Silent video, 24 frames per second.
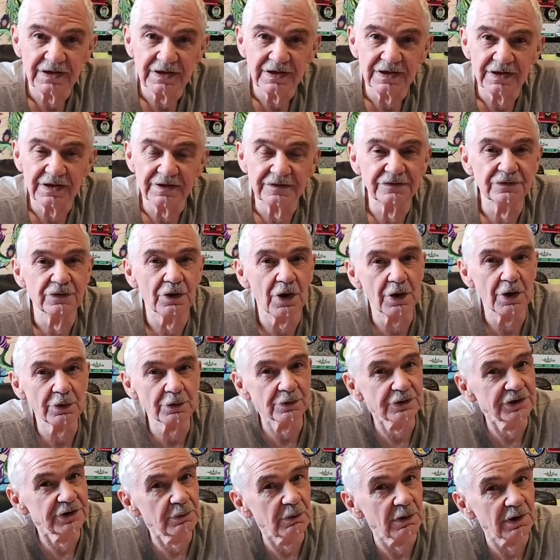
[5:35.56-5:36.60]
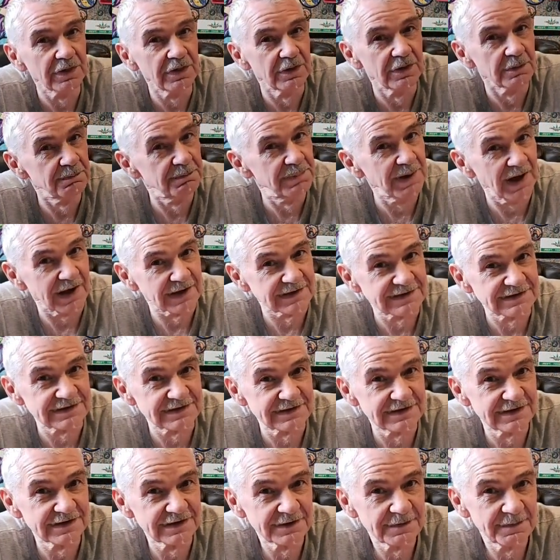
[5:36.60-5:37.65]
is not only one of the best,
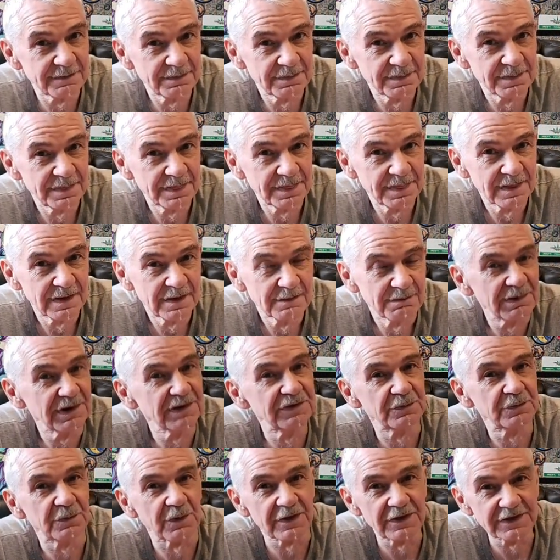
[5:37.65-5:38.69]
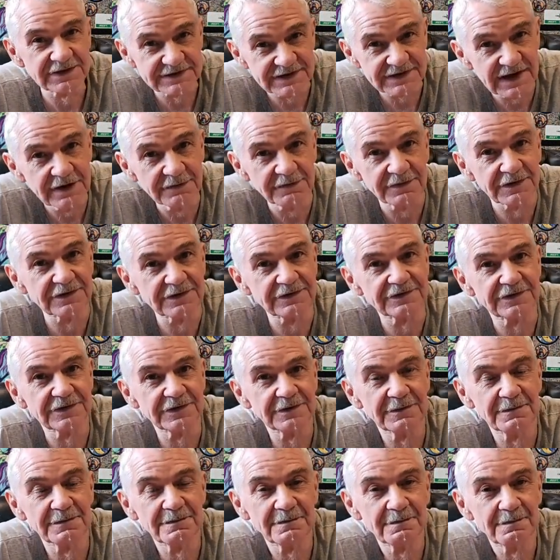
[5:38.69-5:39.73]
but it's one of the safest.
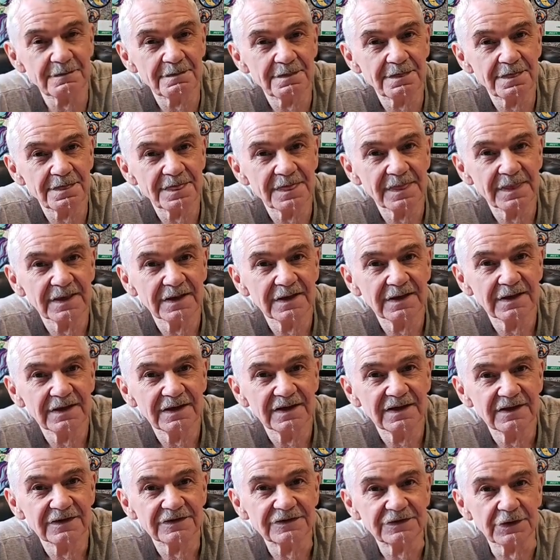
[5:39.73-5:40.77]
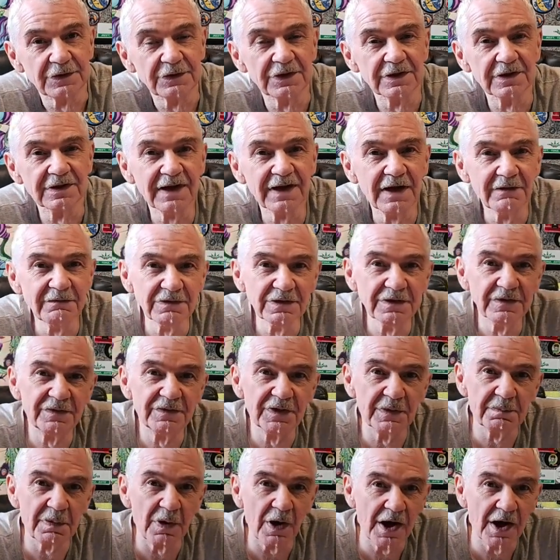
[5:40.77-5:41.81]
So the level of
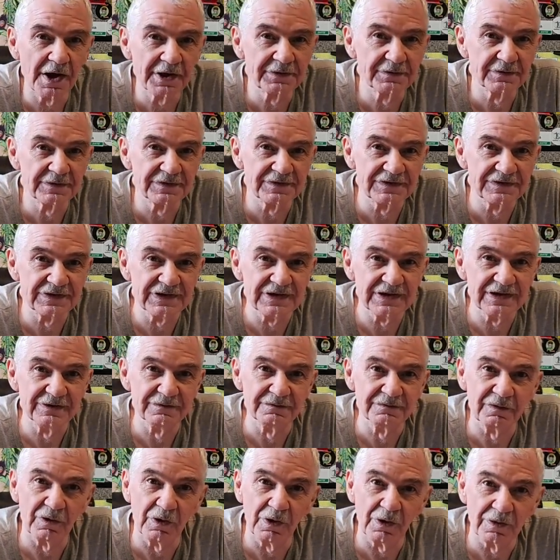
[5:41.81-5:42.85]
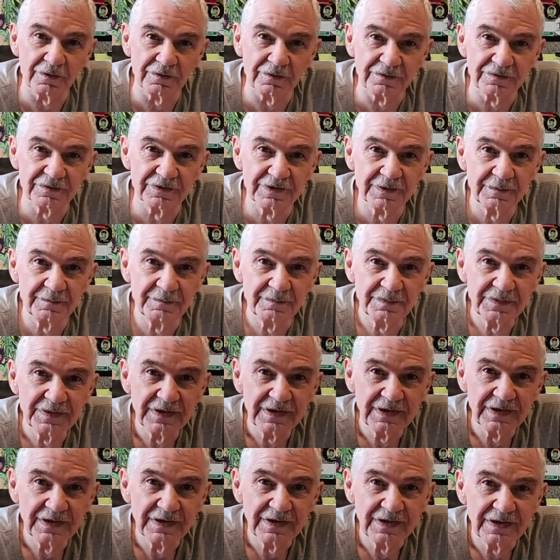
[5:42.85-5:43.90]
hypocrisy involved
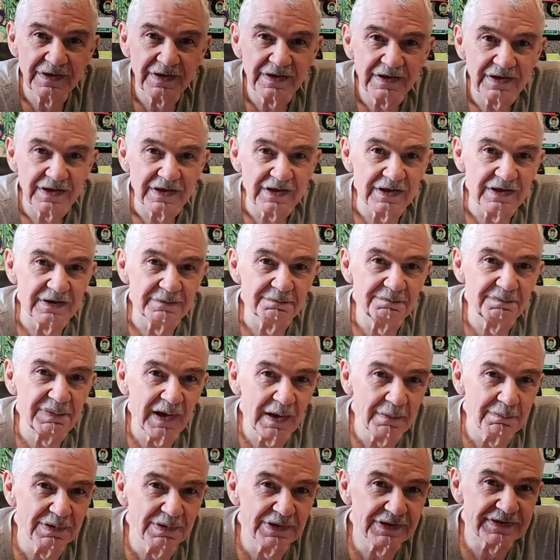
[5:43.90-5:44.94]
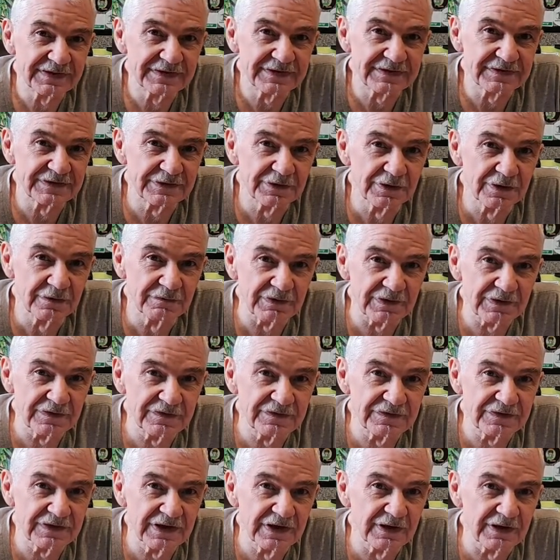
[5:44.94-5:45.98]
in public
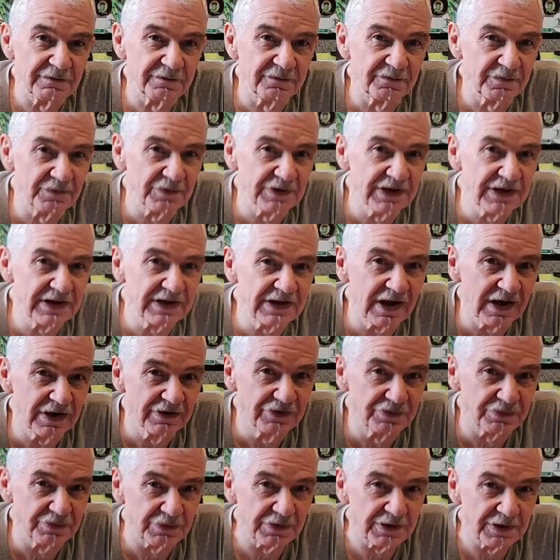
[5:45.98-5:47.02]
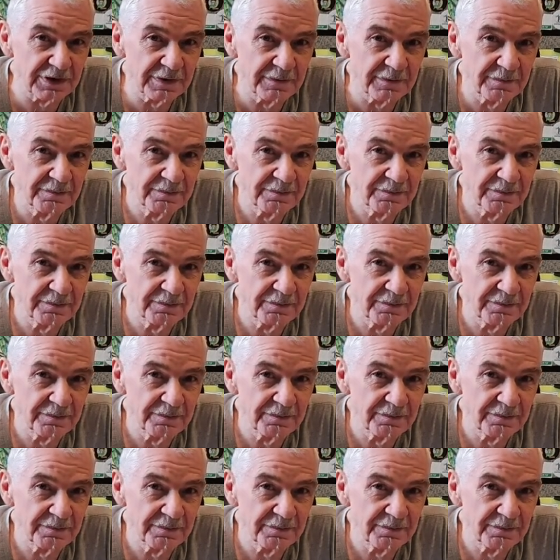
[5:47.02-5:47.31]
servants in a free country